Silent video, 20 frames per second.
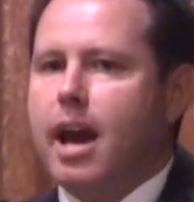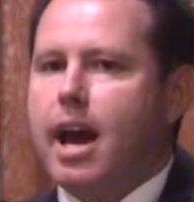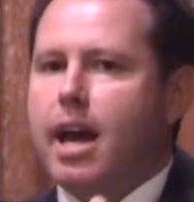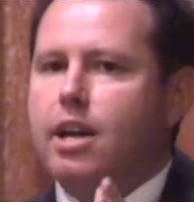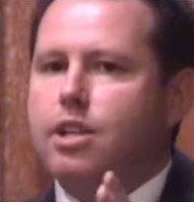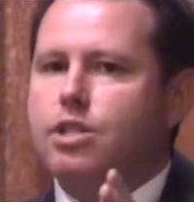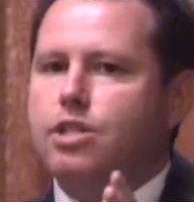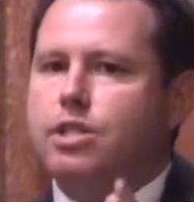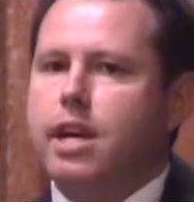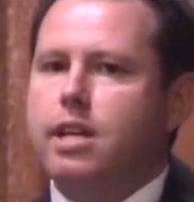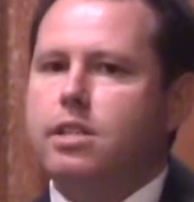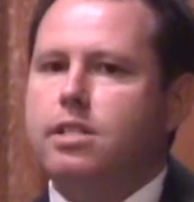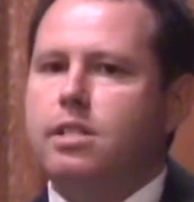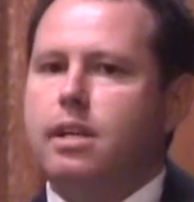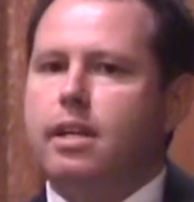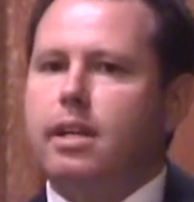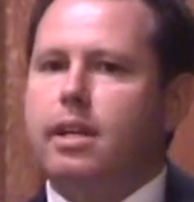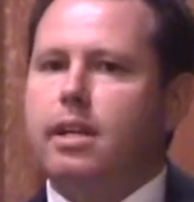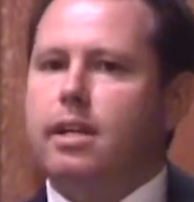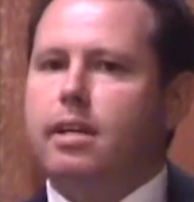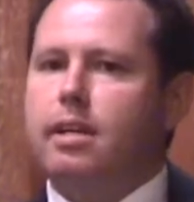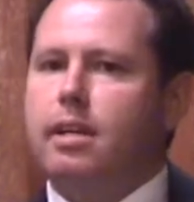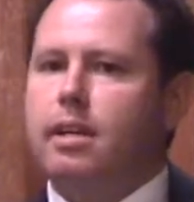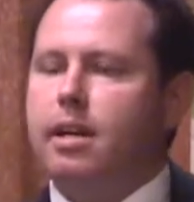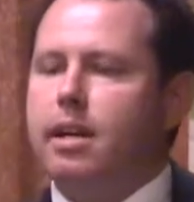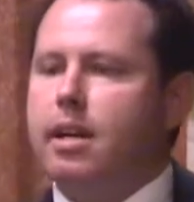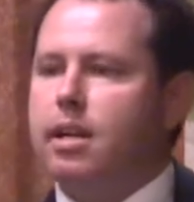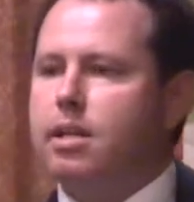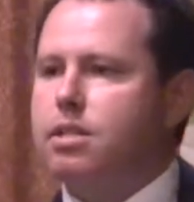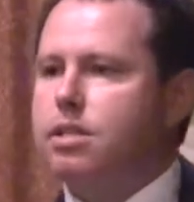And
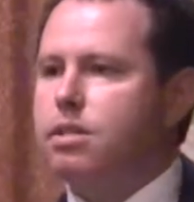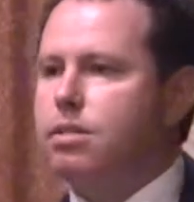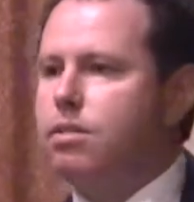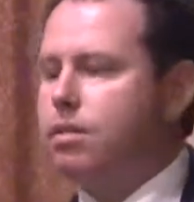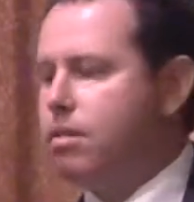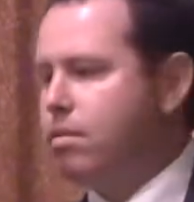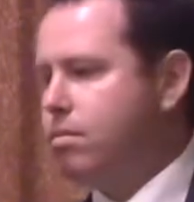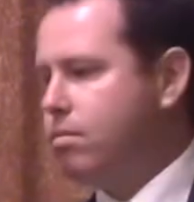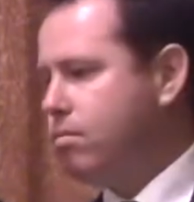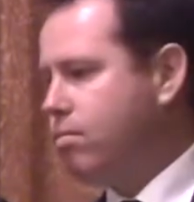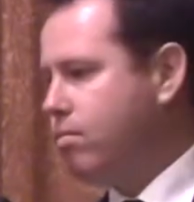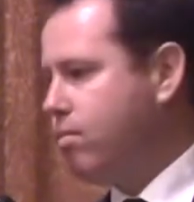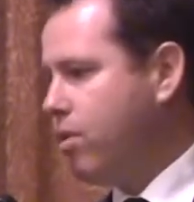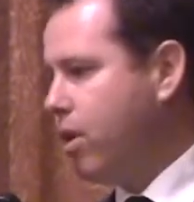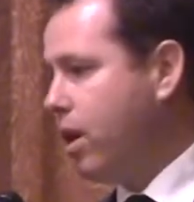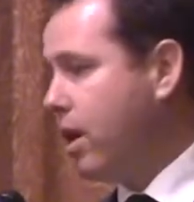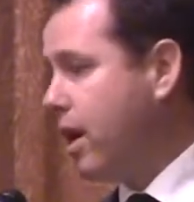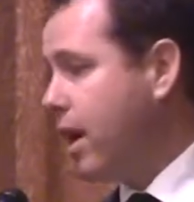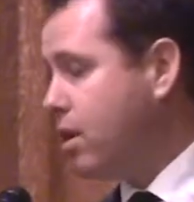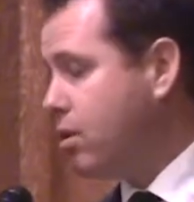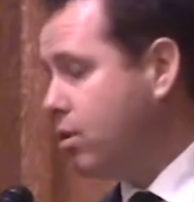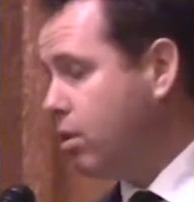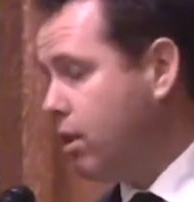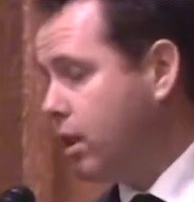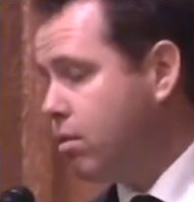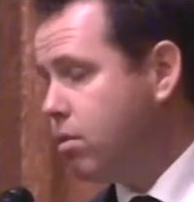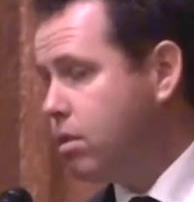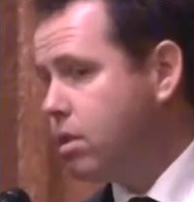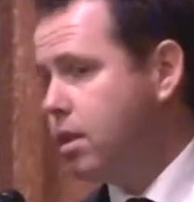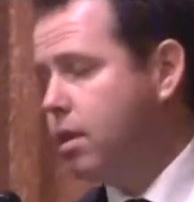essentially, it's financial
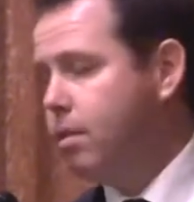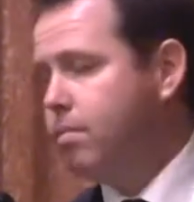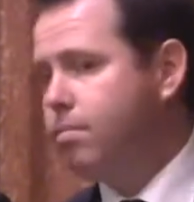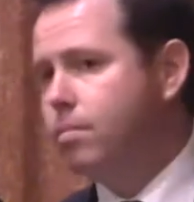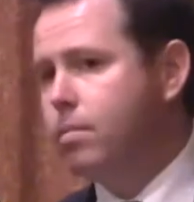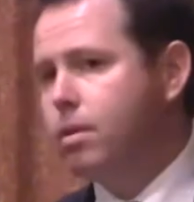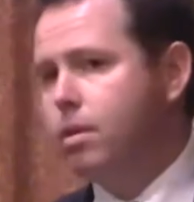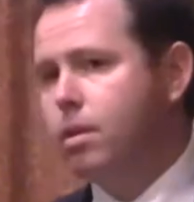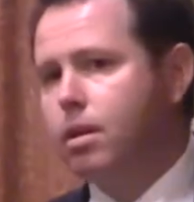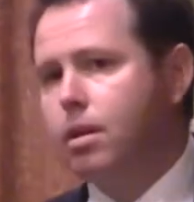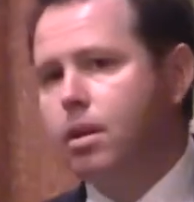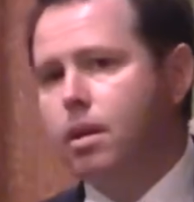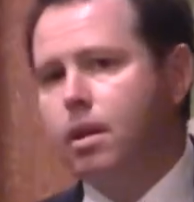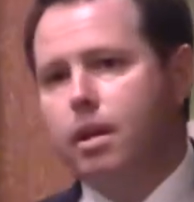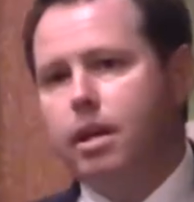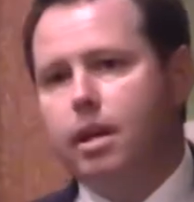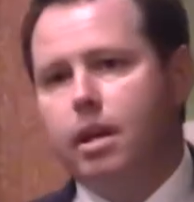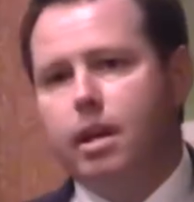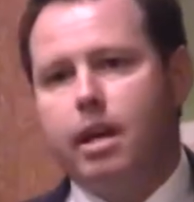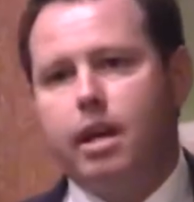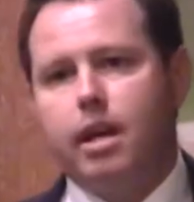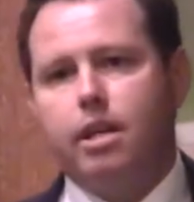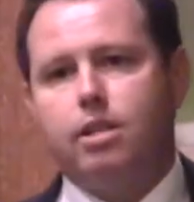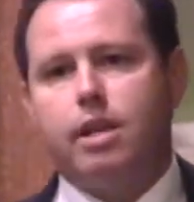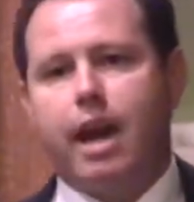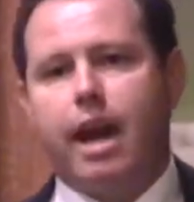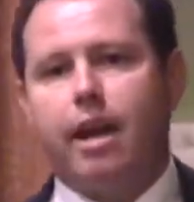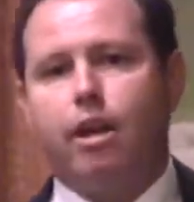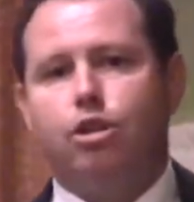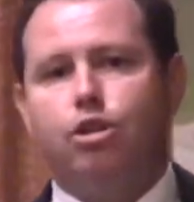literacy,
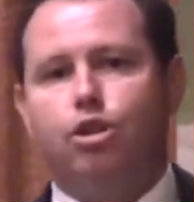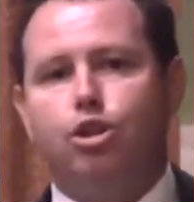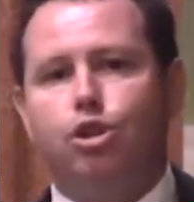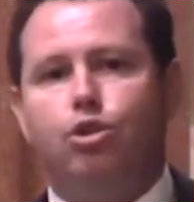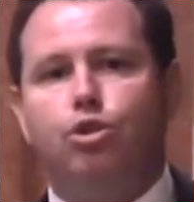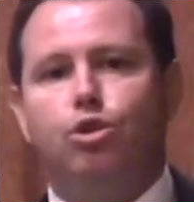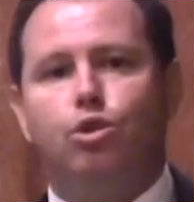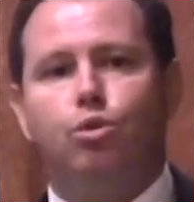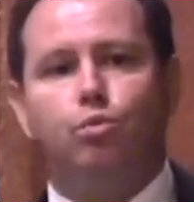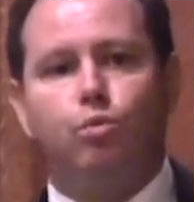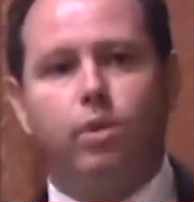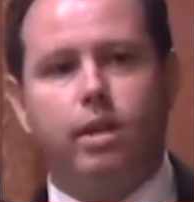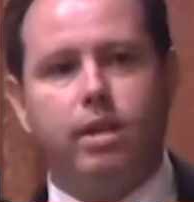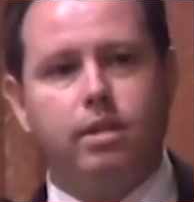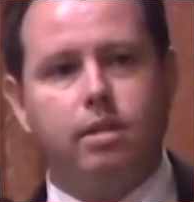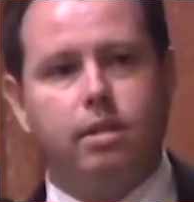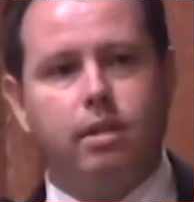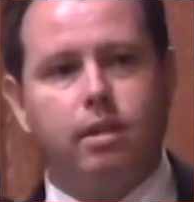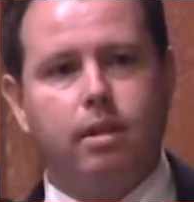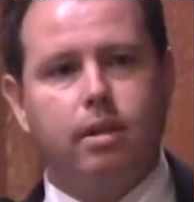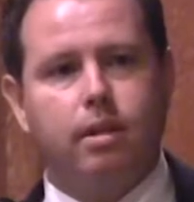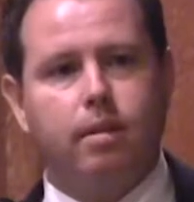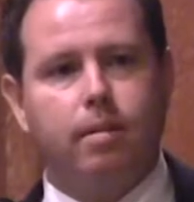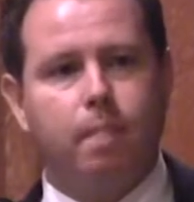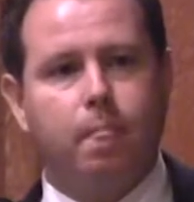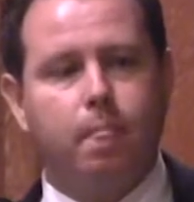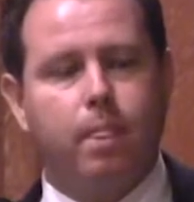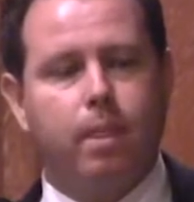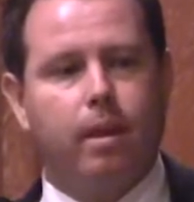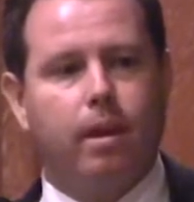it's attitude to risk,
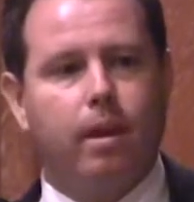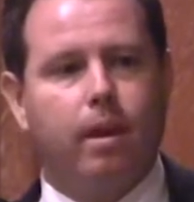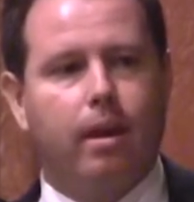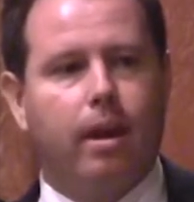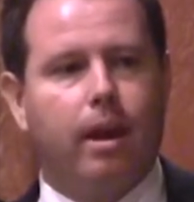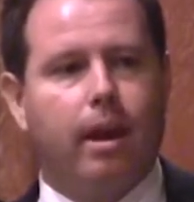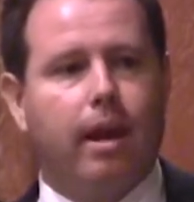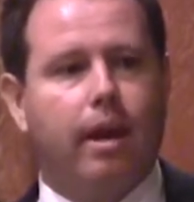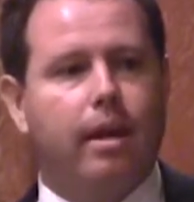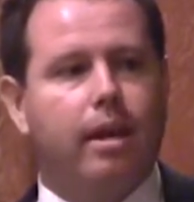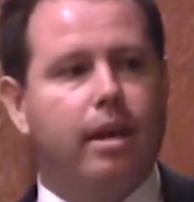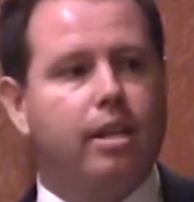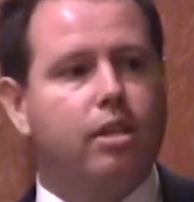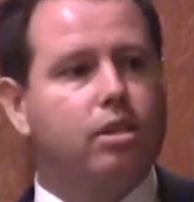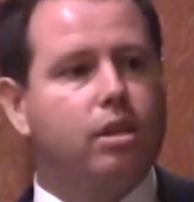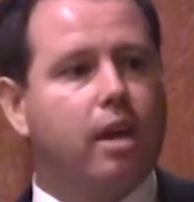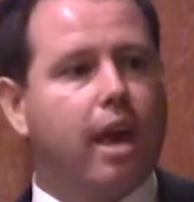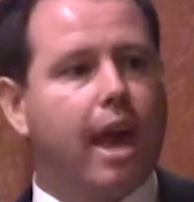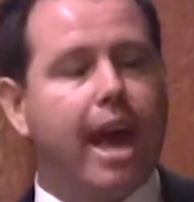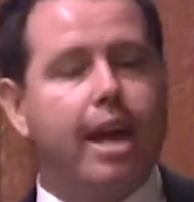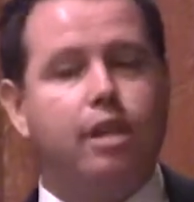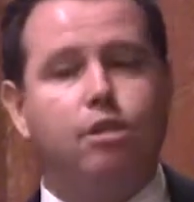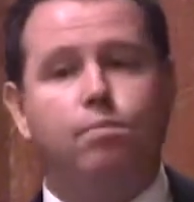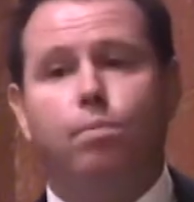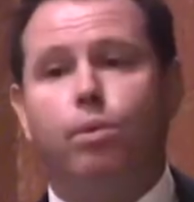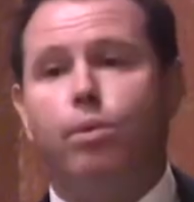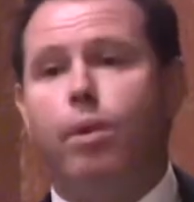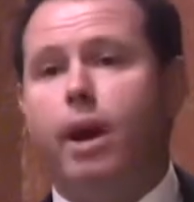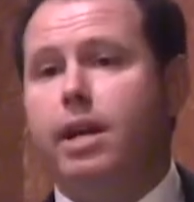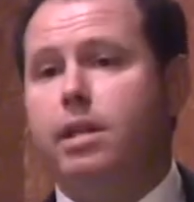it's
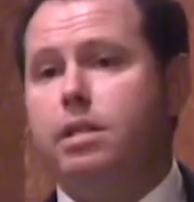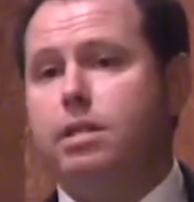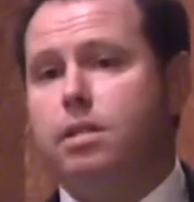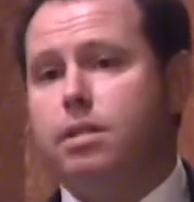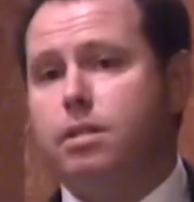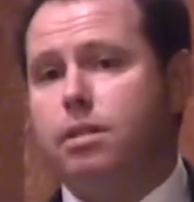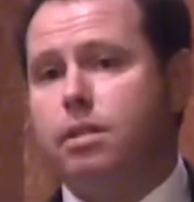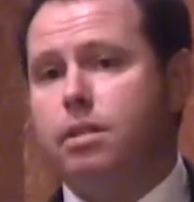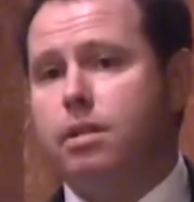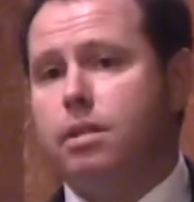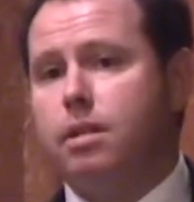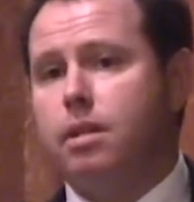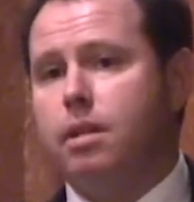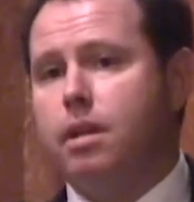aspirations.